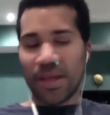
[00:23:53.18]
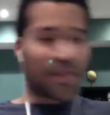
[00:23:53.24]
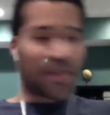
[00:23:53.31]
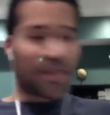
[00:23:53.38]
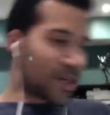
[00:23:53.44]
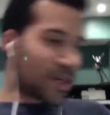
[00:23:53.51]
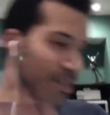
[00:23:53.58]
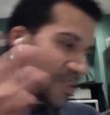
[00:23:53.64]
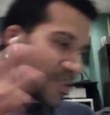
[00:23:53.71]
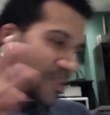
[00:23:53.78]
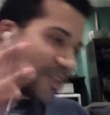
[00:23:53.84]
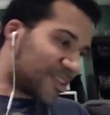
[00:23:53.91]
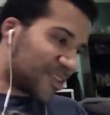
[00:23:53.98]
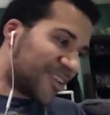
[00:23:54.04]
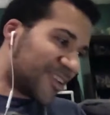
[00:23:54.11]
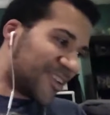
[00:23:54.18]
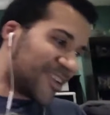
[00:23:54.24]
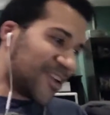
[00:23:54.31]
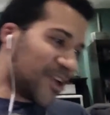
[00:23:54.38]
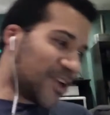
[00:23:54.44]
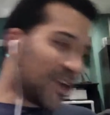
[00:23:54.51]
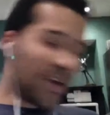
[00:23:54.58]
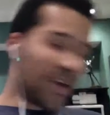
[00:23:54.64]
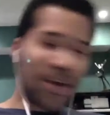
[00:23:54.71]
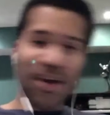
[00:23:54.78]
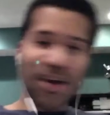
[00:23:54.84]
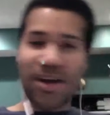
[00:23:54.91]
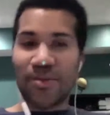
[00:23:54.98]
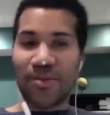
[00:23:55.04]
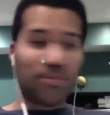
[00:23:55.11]
that kind
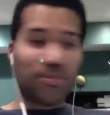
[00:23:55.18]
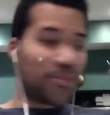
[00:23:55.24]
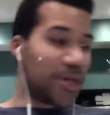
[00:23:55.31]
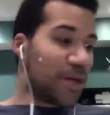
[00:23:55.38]
of.